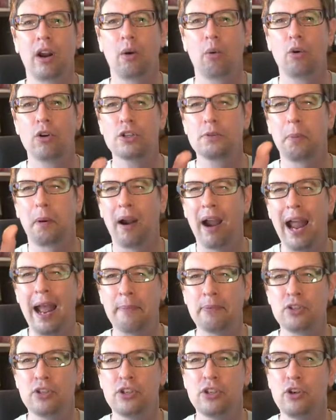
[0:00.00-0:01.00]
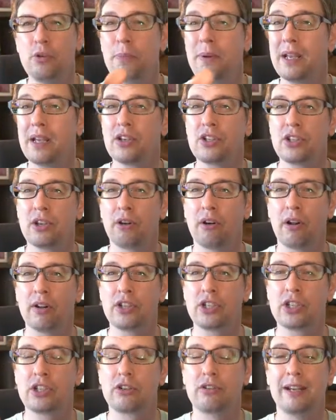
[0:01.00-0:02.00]
Wars, perhaps new because they're on
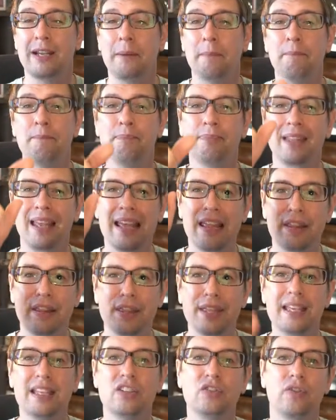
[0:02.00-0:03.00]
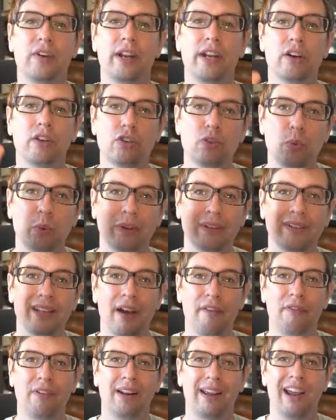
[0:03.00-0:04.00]
stream. These videos will
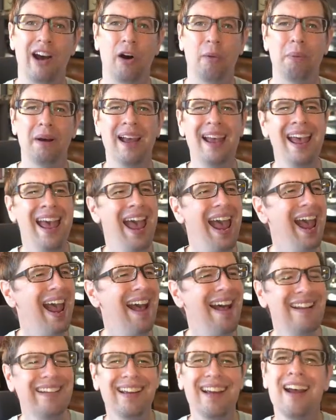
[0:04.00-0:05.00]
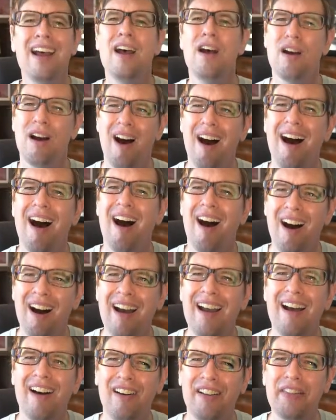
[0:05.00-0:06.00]
definitely help. And
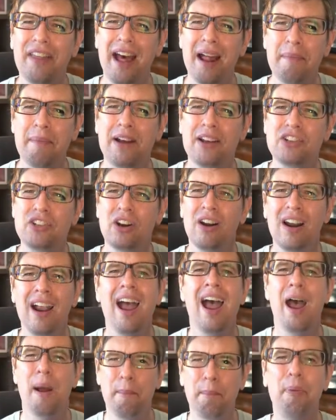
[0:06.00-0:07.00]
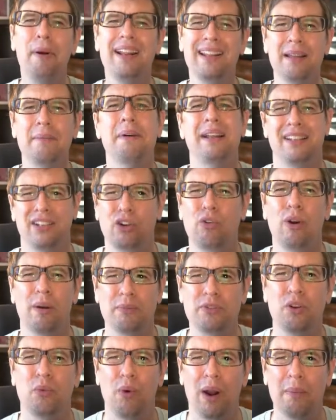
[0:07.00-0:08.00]
on that measure, bring them into
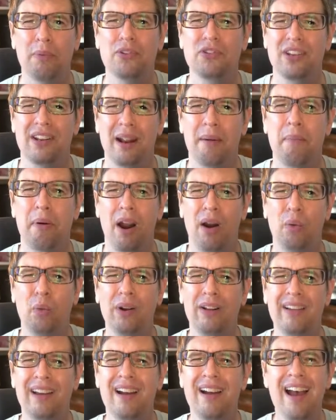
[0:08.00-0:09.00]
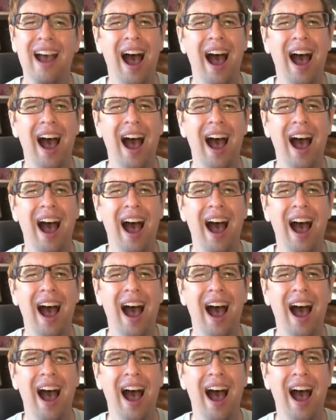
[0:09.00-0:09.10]
Crimson Rebels and Empire, will ya?